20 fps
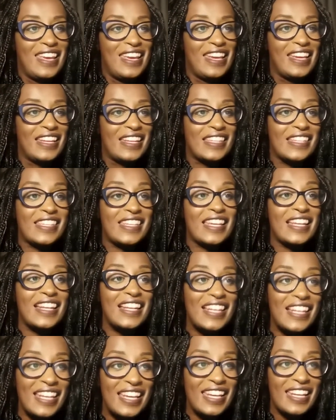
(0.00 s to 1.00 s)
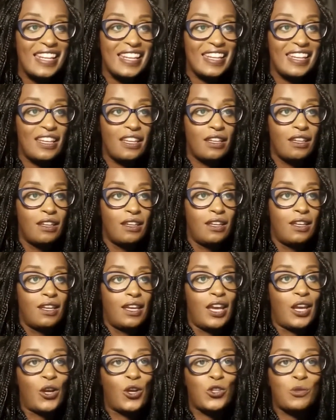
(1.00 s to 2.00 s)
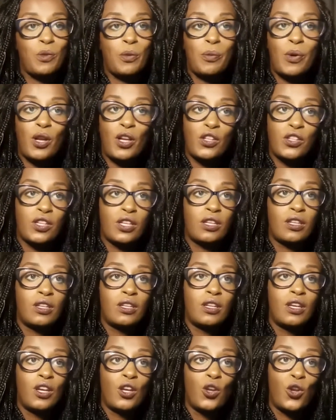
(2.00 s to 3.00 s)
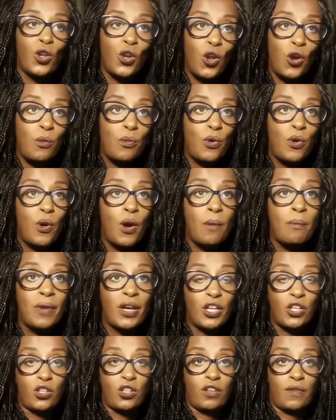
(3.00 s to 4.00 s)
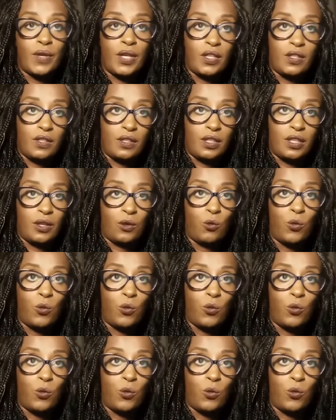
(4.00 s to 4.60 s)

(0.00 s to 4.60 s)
it is clearly a cosmopolitan, global and modern university.